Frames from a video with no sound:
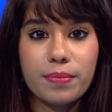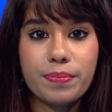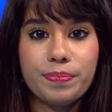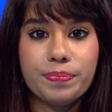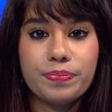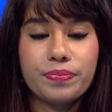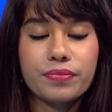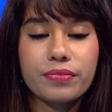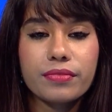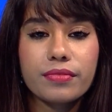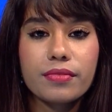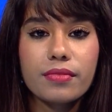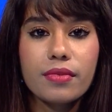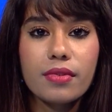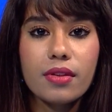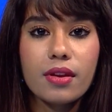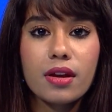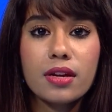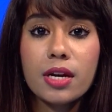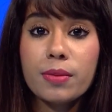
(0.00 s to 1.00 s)

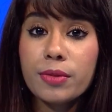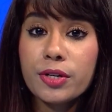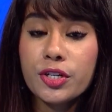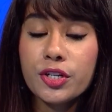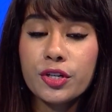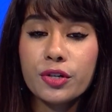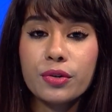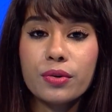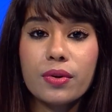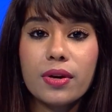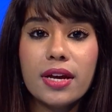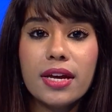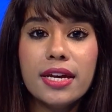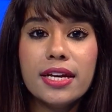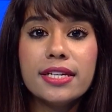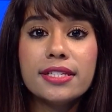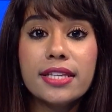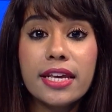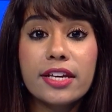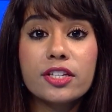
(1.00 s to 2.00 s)
Number
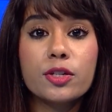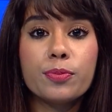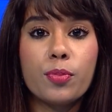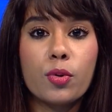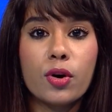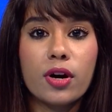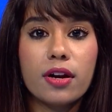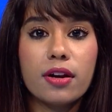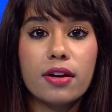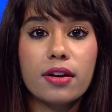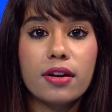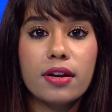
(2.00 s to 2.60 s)
2, seek support.